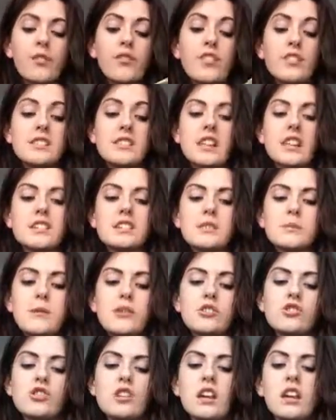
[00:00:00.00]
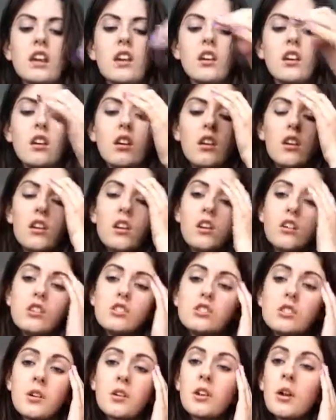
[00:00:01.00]
Physics especially.
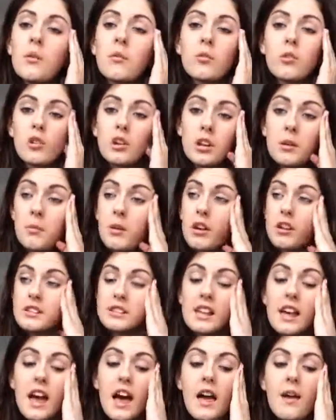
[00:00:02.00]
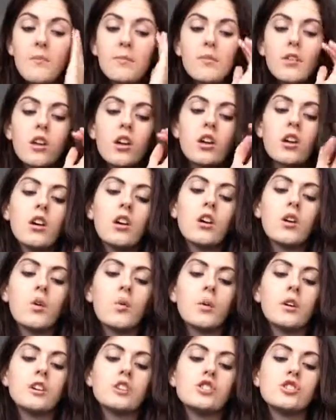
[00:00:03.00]
So I know I'm not going to pass that,
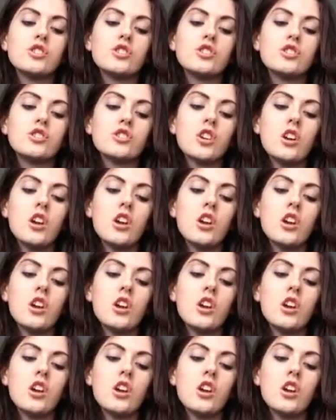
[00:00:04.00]
which